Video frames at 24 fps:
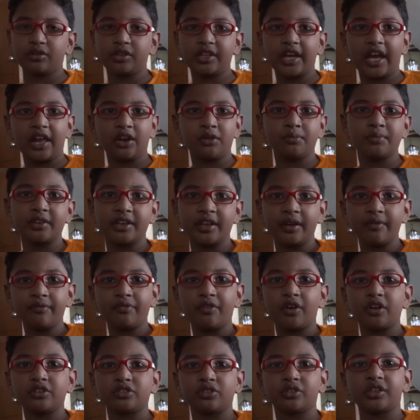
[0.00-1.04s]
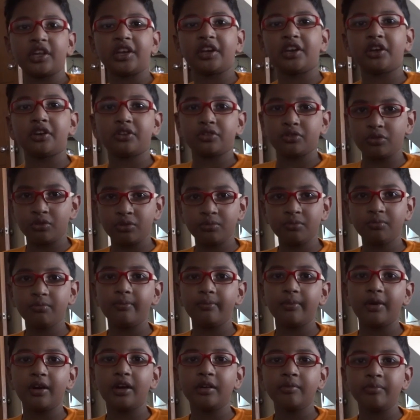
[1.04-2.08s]
aluminium foil so that it could
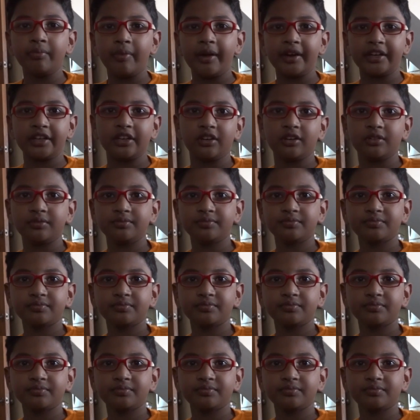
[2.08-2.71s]
burn better.